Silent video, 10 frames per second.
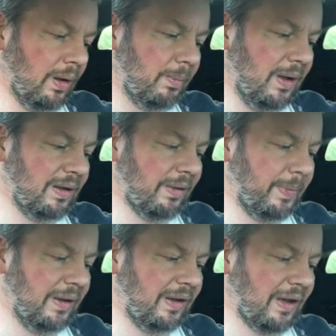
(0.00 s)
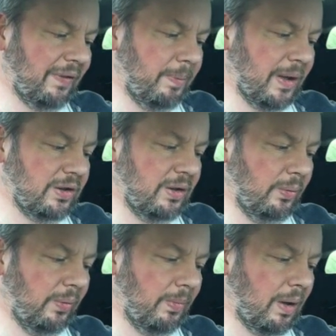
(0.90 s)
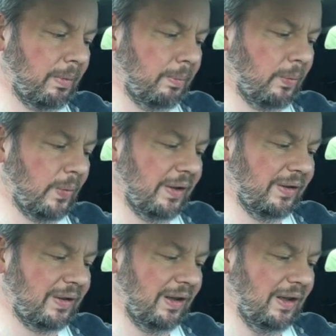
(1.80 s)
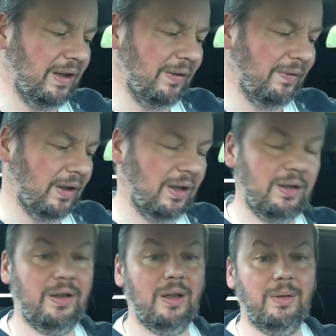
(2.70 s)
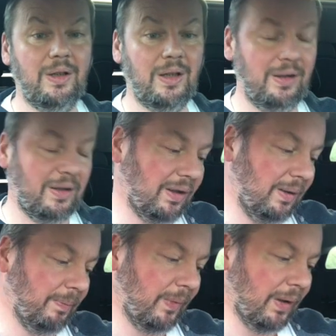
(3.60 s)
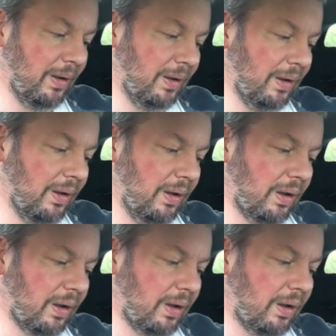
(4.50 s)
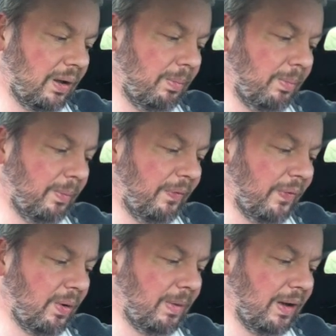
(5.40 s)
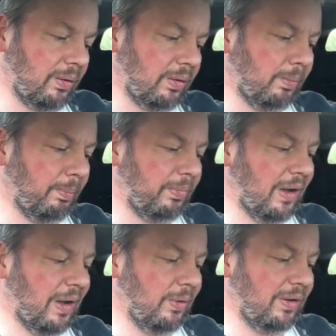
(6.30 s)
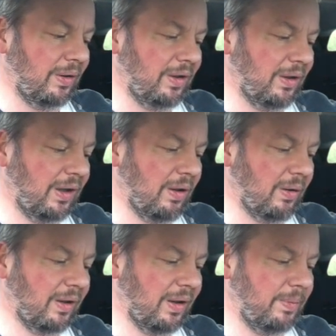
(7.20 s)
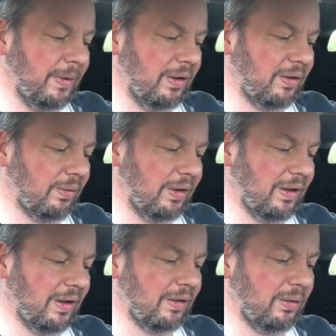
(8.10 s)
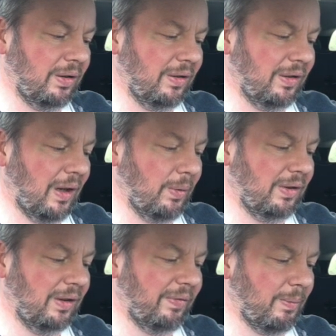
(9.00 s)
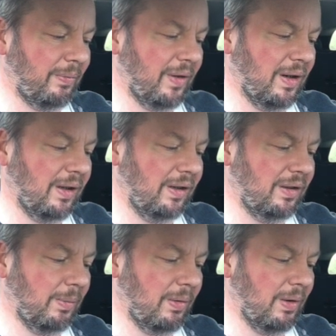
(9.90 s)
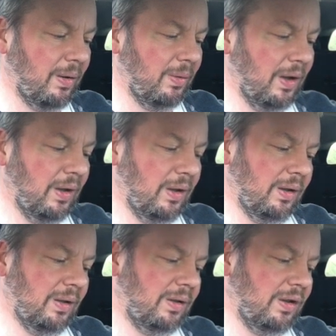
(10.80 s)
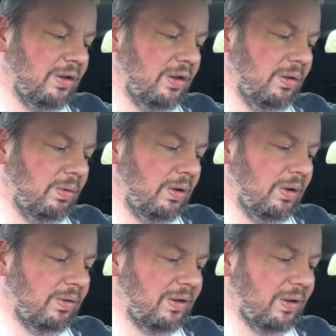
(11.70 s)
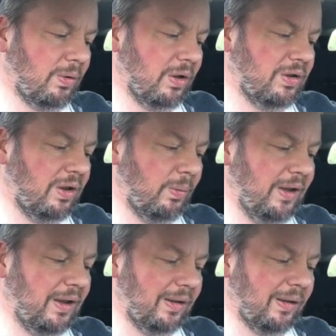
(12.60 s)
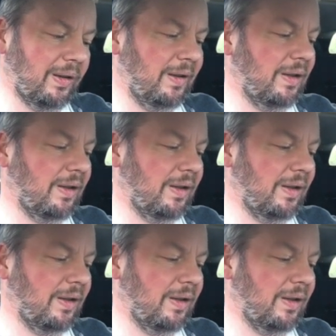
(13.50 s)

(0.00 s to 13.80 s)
Me as I've been to Cafe Passion with my mum on Wednesday evening. Sounds tasty. 4, my Alton Towers and Turkey holidays being sorted as Alton Towers is from Friday tomorrow. Did you used to watch The Weakest Link?